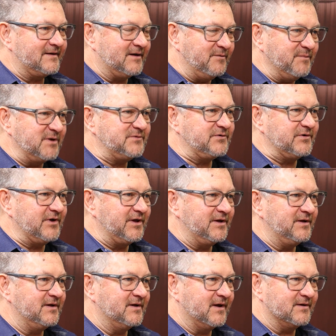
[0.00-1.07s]

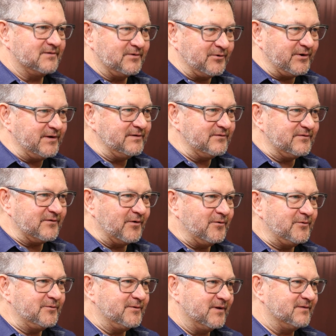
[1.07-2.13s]
commissioning at
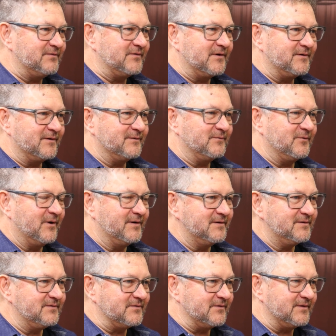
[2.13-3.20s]
Greenstone. They started
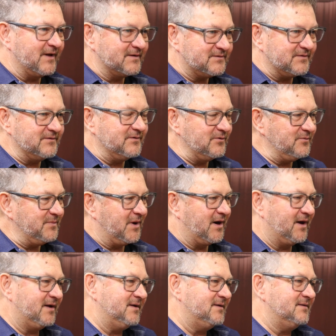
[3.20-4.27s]
running, so that's a new
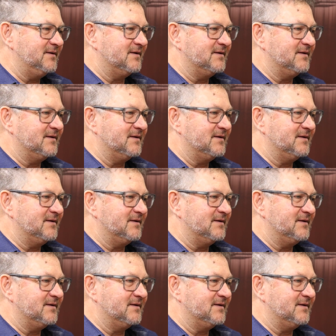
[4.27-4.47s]
mine.